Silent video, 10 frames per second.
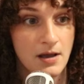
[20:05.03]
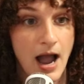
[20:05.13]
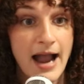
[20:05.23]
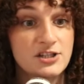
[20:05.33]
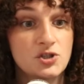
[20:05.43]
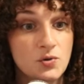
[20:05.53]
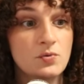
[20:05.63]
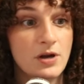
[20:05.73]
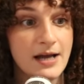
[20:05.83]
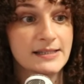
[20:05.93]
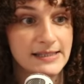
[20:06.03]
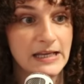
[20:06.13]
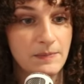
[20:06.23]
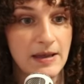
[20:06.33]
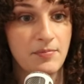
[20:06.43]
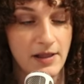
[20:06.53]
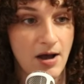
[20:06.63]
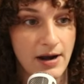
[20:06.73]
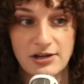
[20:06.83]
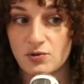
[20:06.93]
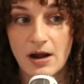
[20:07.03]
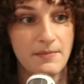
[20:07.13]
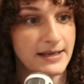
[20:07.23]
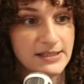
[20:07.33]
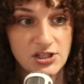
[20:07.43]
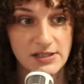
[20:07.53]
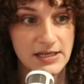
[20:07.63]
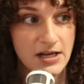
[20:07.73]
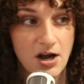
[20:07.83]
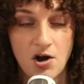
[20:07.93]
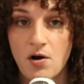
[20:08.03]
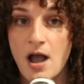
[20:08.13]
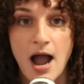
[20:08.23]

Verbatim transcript: I do not seek people out. I do not message Sneeko.